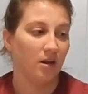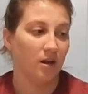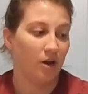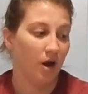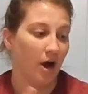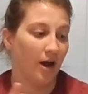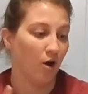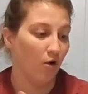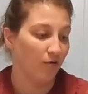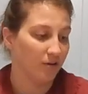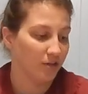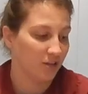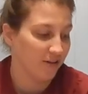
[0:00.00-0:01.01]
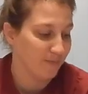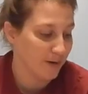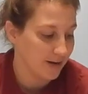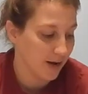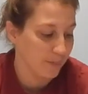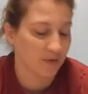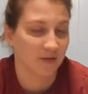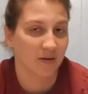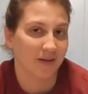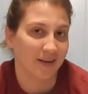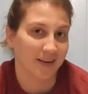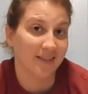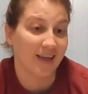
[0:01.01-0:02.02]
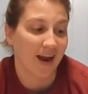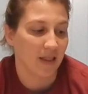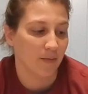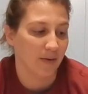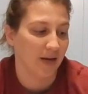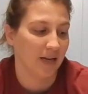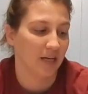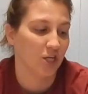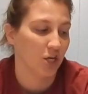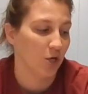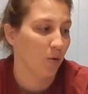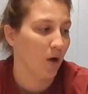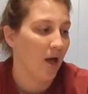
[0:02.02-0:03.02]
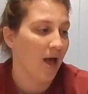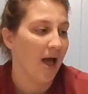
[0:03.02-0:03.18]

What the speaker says: not overstuff my diapers because I did that at the beginning too.